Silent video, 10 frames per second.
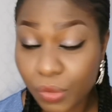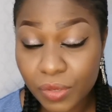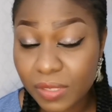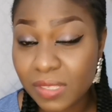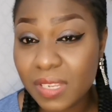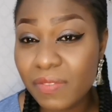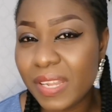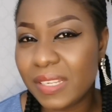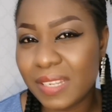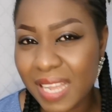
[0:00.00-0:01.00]
conceive
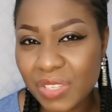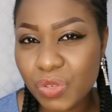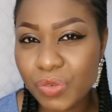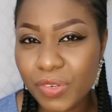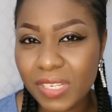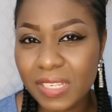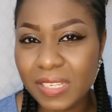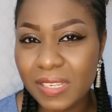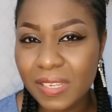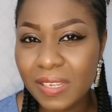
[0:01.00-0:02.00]
like naturally,